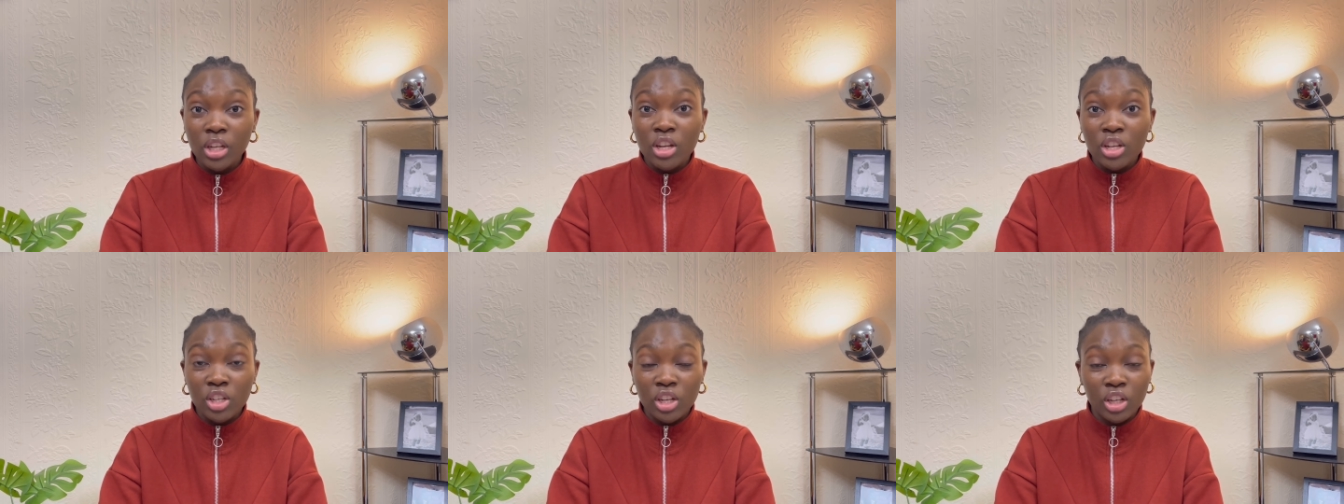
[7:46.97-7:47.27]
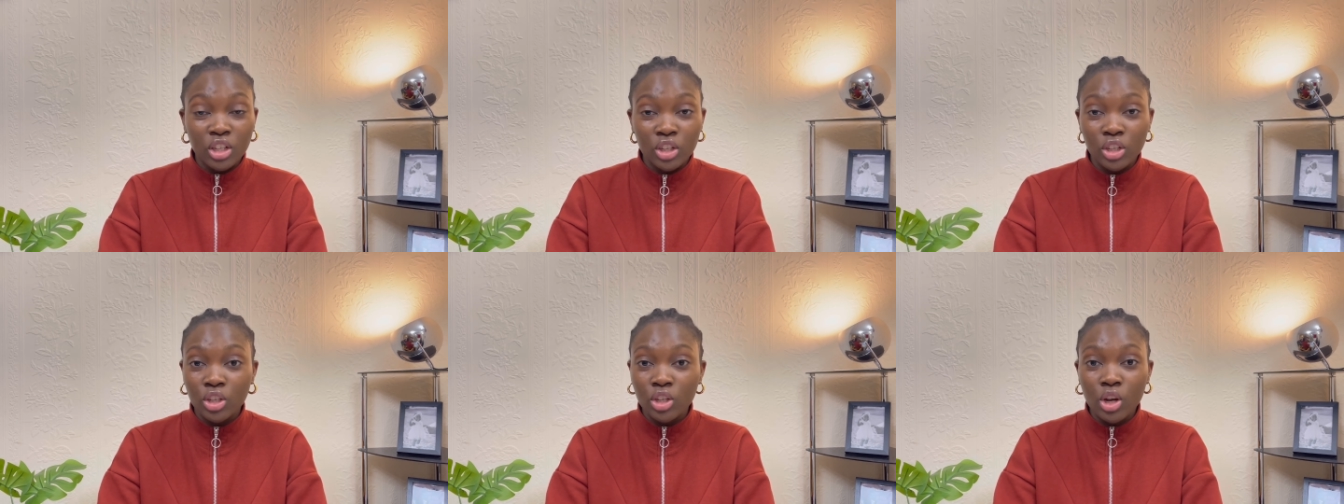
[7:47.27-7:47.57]

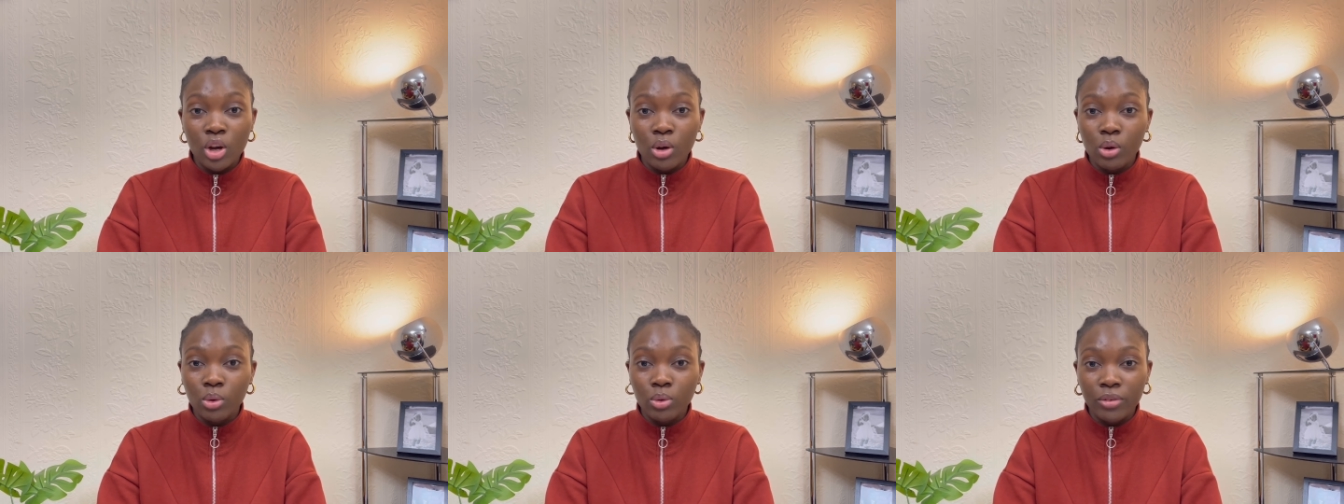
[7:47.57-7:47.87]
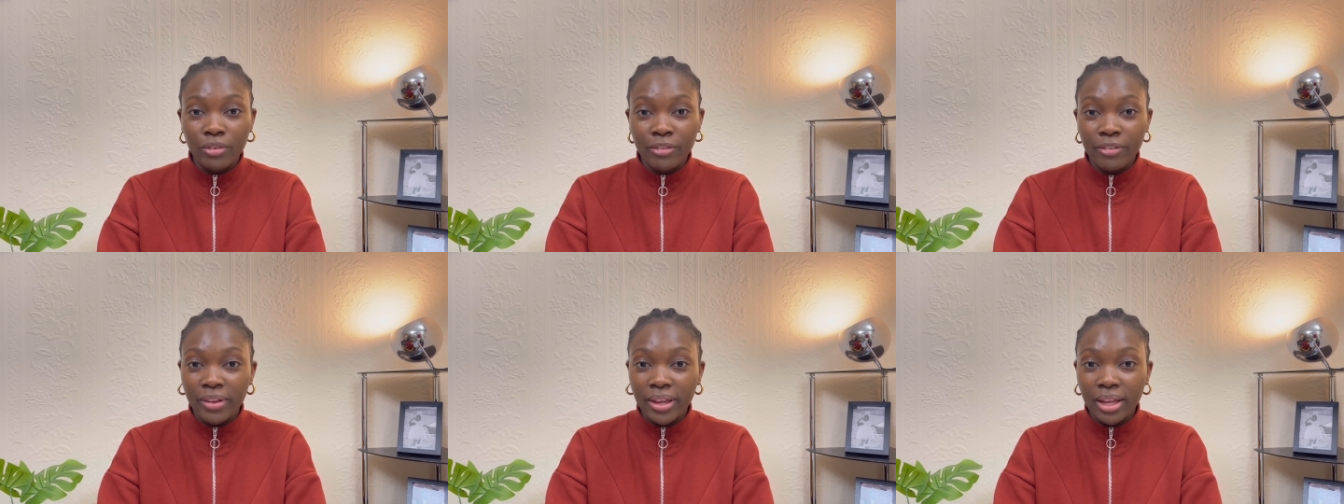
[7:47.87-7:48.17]
such as gold
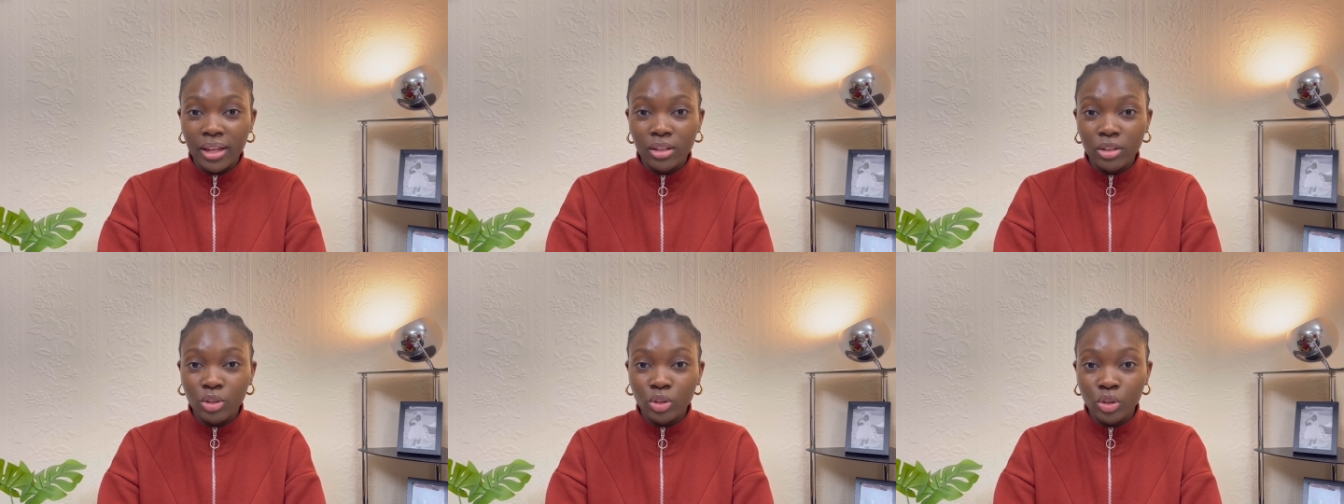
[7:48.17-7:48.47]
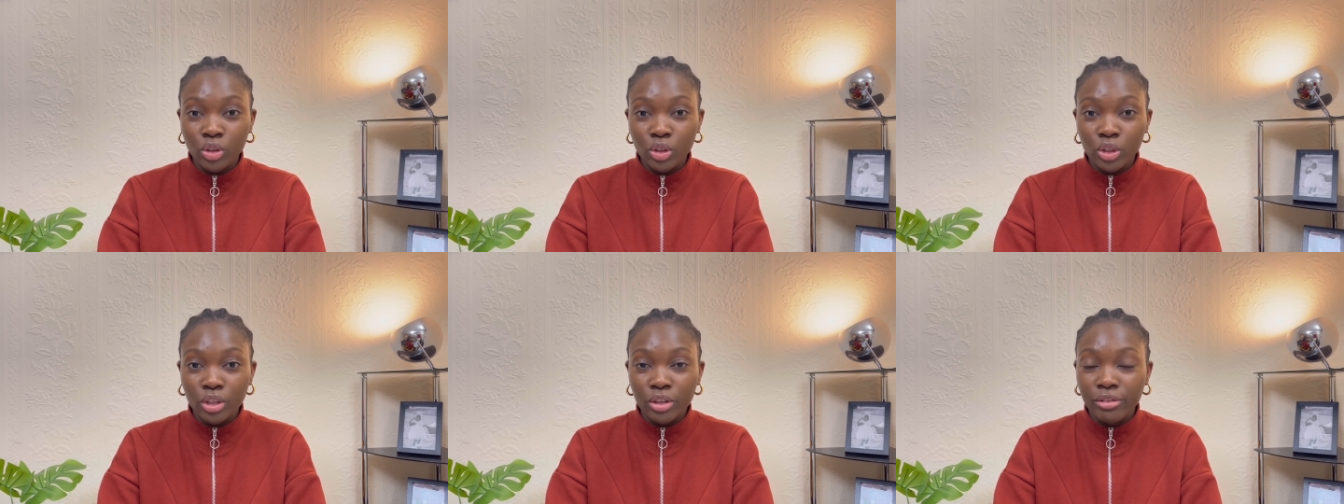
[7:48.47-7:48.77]
filled
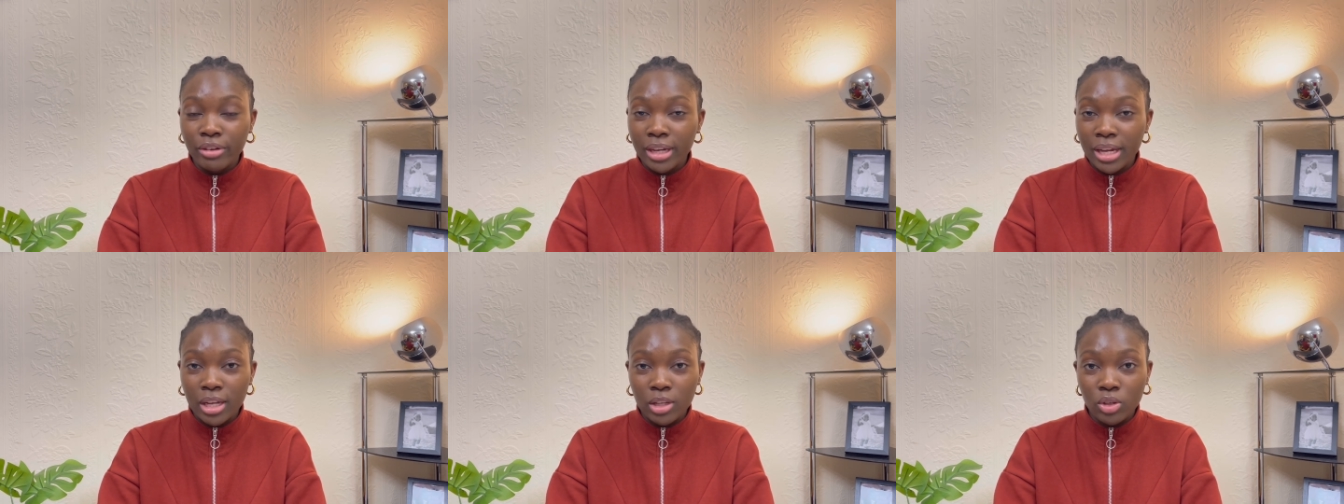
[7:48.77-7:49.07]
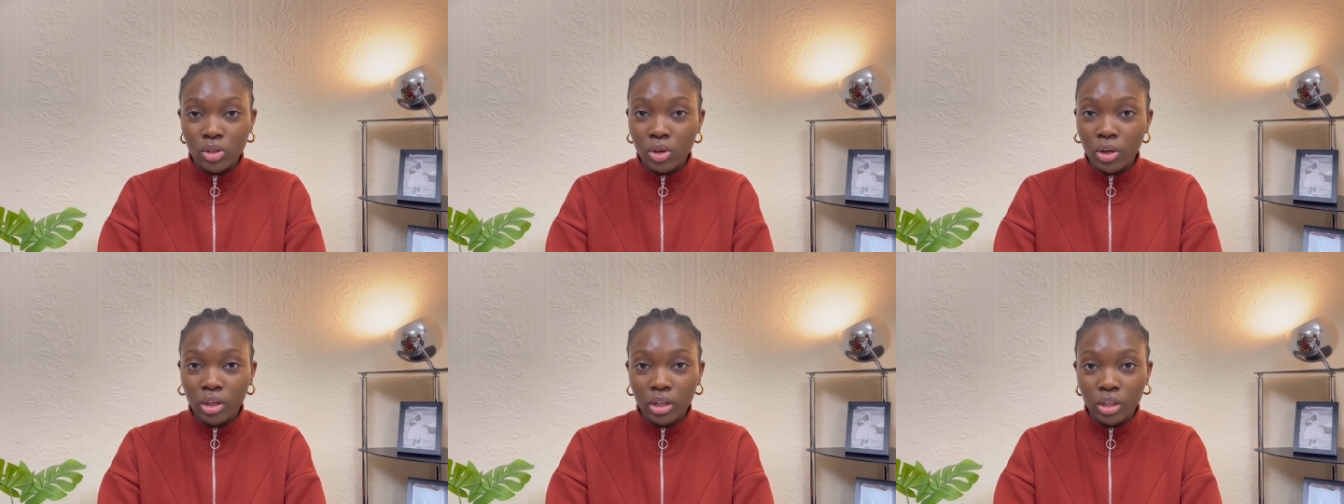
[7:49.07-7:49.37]
jewellery and
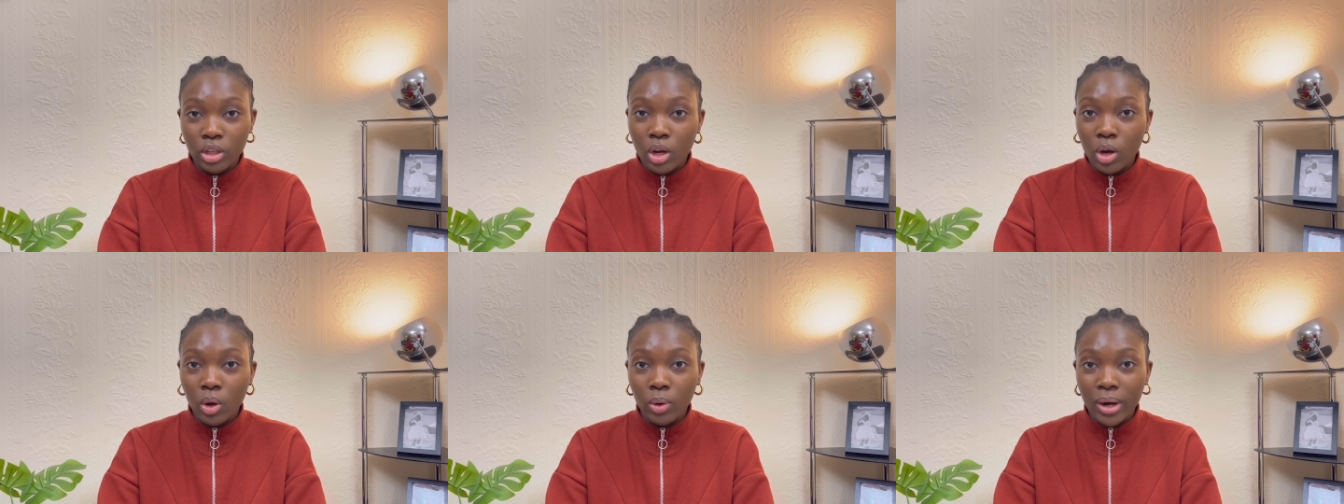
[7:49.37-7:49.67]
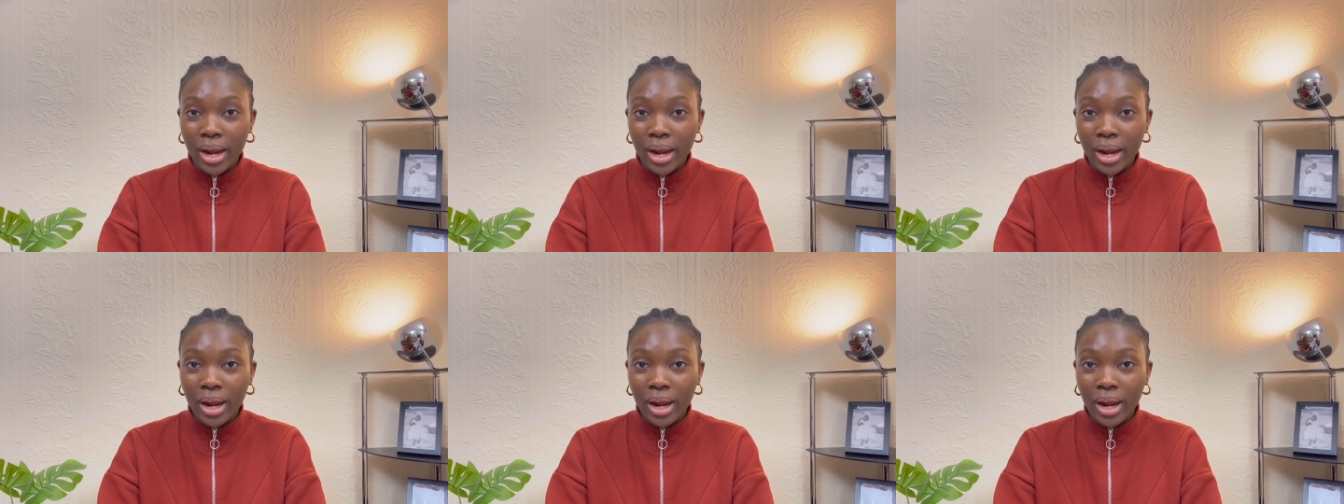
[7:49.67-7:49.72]
solid gold.